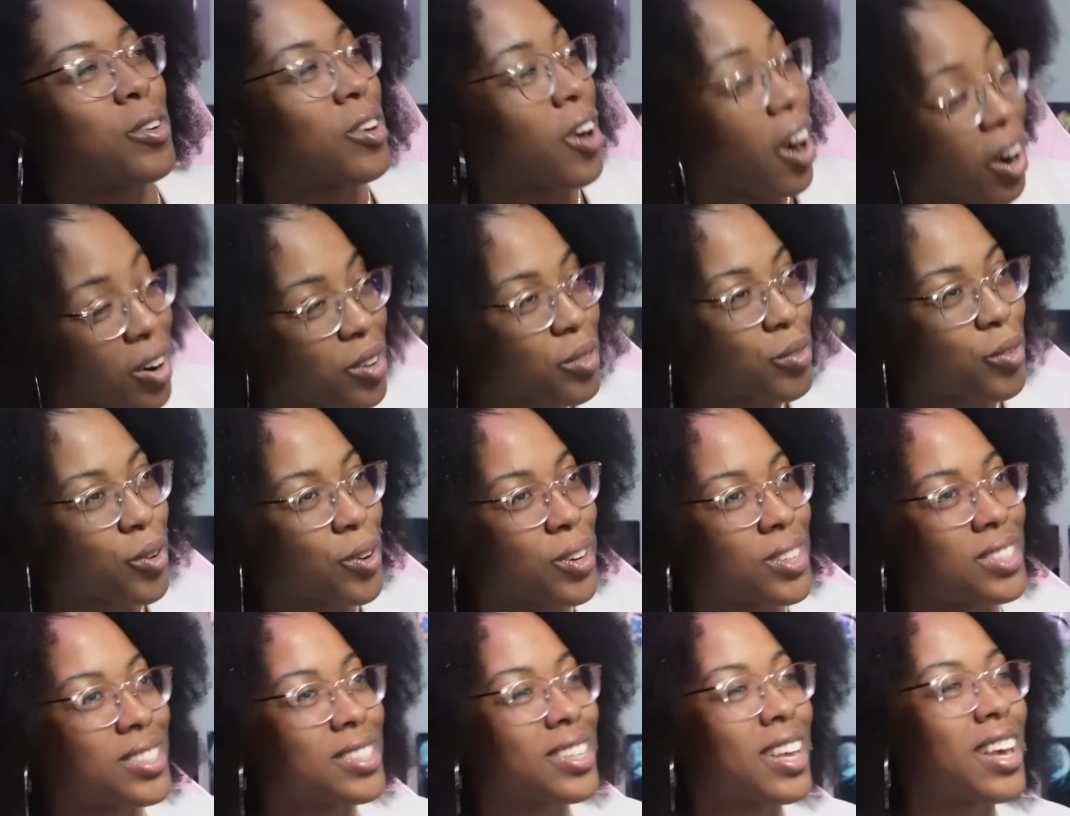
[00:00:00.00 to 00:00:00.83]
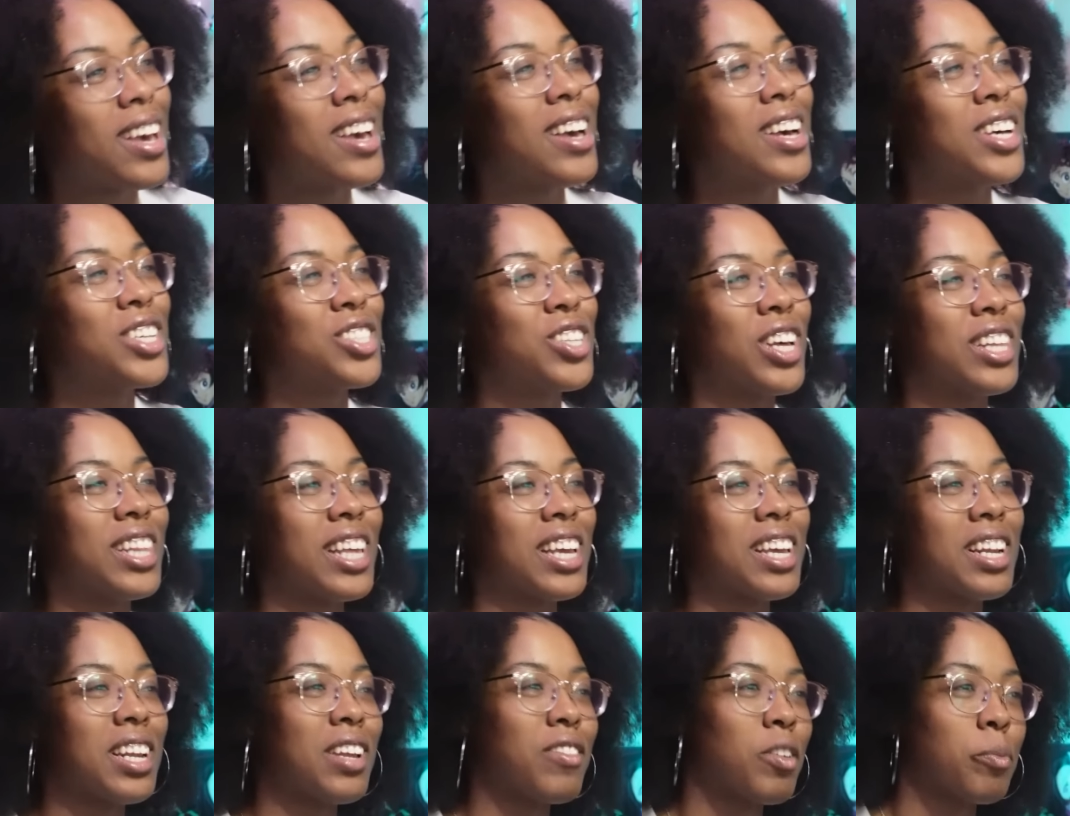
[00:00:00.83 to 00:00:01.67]
carnivores so that
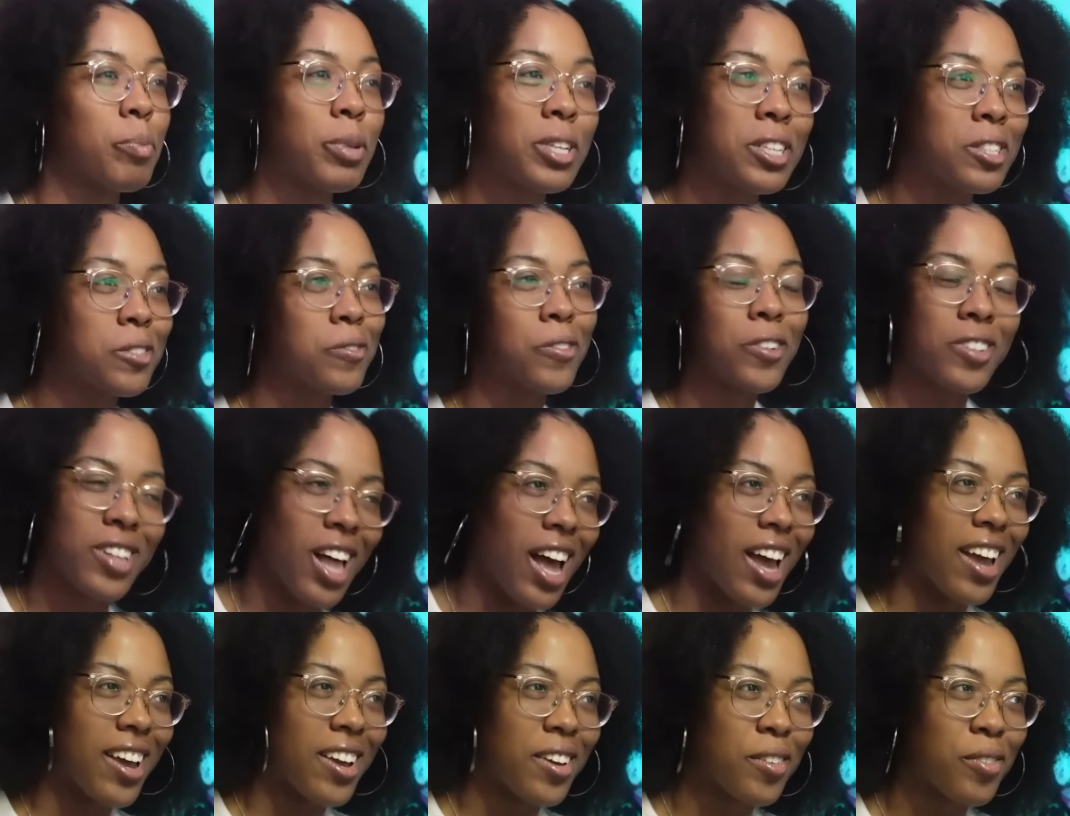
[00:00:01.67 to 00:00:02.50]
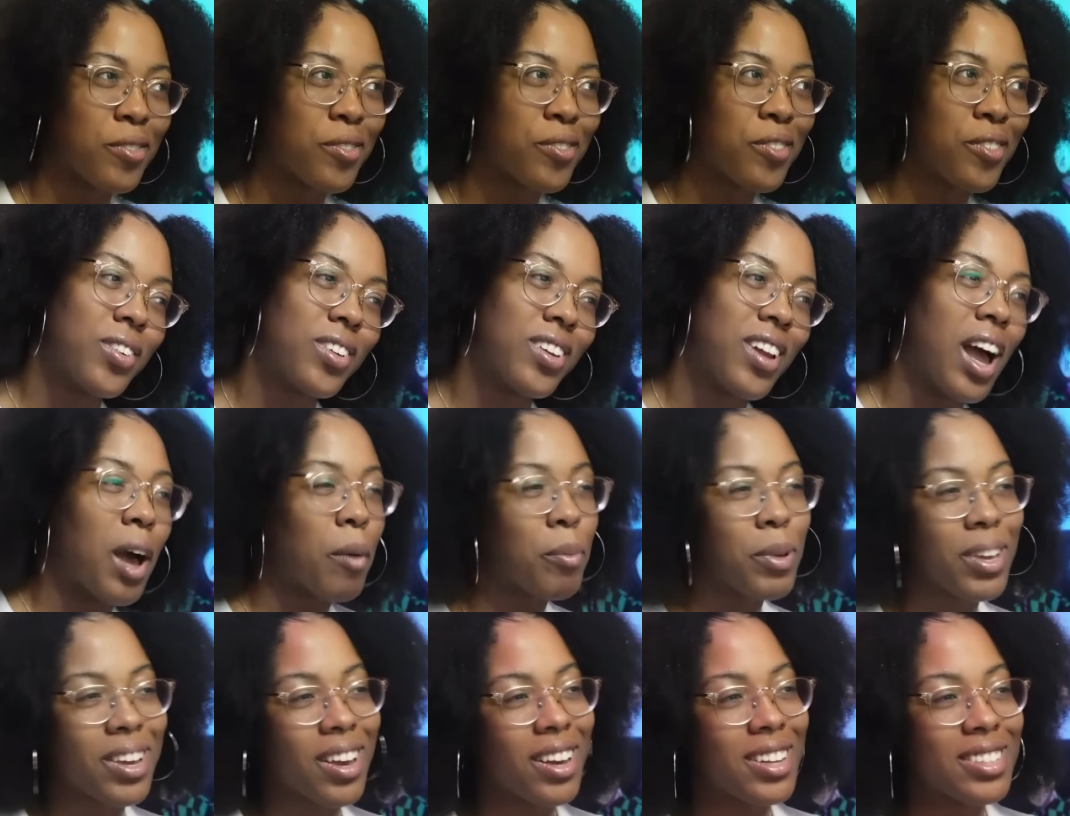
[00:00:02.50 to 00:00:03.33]
they could live a peaceful life,
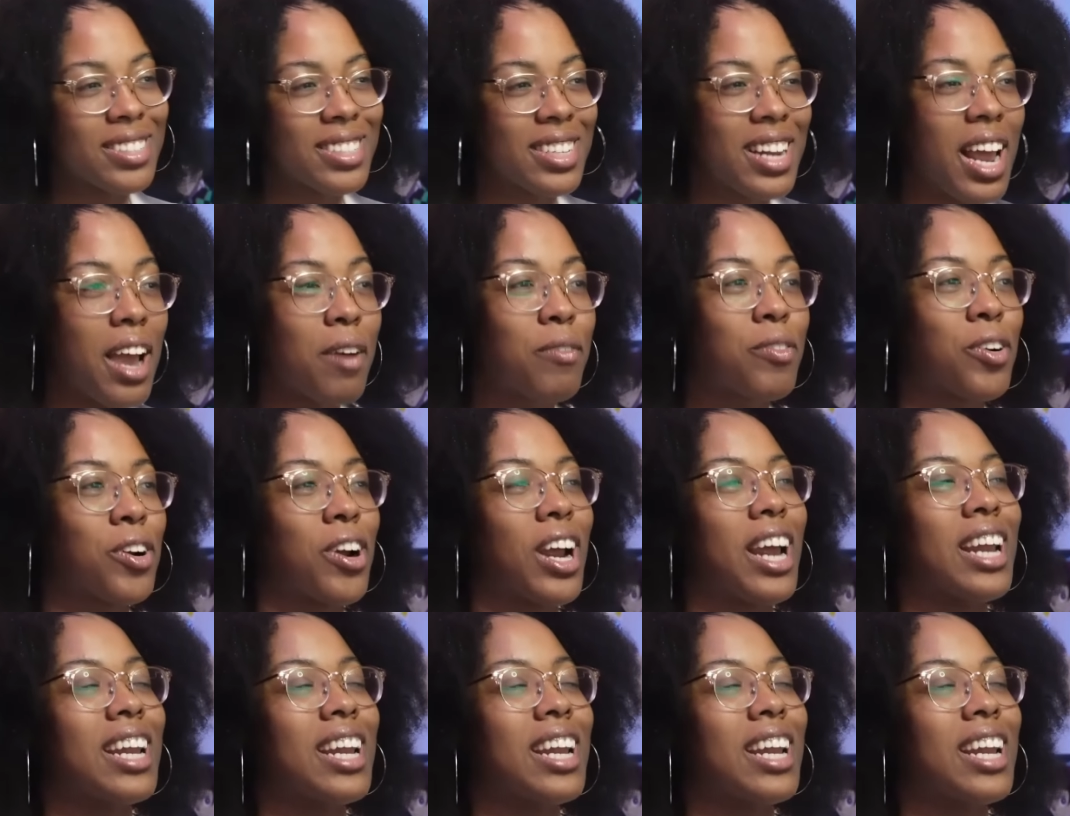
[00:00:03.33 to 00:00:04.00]
not being hunted ever?